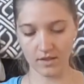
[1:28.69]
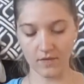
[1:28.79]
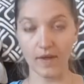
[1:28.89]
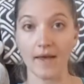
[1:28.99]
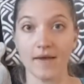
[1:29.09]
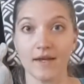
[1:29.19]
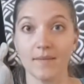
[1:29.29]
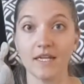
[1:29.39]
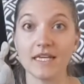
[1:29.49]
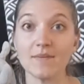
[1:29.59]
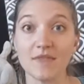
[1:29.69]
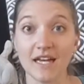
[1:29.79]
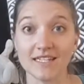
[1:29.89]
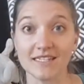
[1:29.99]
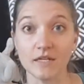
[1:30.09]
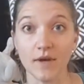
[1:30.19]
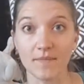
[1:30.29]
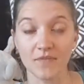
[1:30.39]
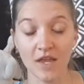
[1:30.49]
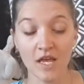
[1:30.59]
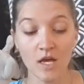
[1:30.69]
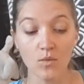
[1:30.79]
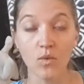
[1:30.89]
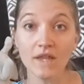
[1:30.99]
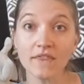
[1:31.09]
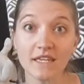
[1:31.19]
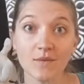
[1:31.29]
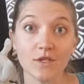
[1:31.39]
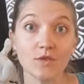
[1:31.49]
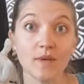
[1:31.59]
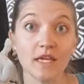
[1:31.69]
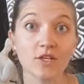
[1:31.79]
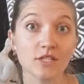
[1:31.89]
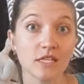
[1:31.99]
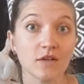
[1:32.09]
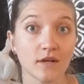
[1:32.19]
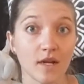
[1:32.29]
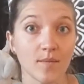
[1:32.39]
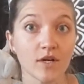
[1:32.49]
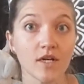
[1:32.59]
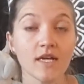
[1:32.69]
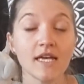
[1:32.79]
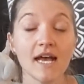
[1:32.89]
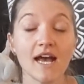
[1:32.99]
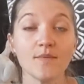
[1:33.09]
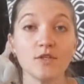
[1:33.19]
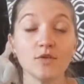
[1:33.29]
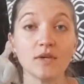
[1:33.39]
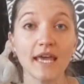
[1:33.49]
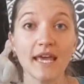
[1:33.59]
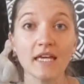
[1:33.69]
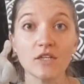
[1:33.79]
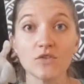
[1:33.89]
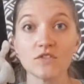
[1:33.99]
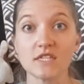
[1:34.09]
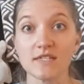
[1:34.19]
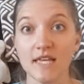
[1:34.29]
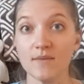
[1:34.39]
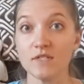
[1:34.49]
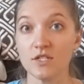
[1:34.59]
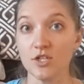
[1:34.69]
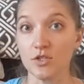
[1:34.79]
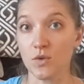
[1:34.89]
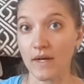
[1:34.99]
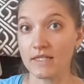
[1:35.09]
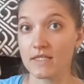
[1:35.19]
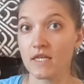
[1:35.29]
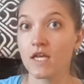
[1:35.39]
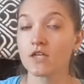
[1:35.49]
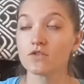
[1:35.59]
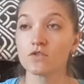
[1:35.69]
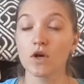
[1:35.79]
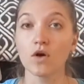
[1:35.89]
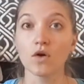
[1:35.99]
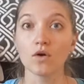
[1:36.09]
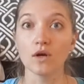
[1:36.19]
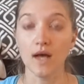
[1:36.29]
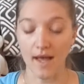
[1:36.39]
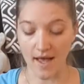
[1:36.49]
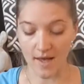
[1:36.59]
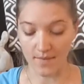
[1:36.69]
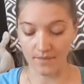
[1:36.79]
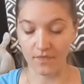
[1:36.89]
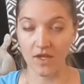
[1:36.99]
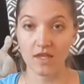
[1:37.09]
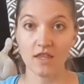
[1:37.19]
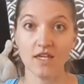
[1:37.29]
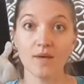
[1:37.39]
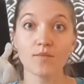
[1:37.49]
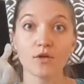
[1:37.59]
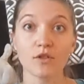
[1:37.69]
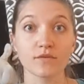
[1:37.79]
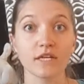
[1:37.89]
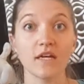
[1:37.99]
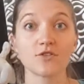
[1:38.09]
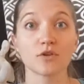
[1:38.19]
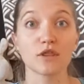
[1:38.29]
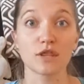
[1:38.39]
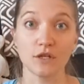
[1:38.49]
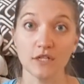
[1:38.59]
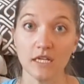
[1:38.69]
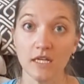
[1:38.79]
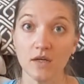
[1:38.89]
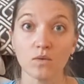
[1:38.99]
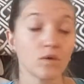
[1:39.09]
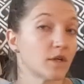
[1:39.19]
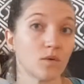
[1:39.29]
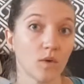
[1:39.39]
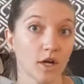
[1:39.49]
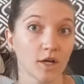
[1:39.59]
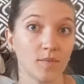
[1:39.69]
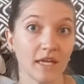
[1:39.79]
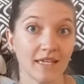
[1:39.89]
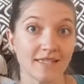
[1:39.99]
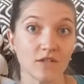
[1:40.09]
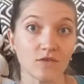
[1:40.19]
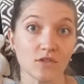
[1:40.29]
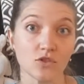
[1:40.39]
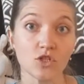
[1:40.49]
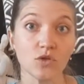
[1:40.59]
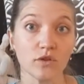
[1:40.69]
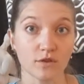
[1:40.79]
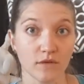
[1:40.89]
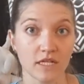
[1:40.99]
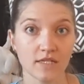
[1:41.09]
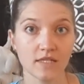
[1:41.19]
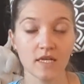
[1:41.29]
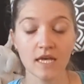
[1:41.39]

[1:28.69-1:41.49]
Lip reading: okay, and I'm going to keep that a secret. One thing, when you make your secret number, you can't use the same digit twice. So the number 330 wouldn't work because it uses 2 3s.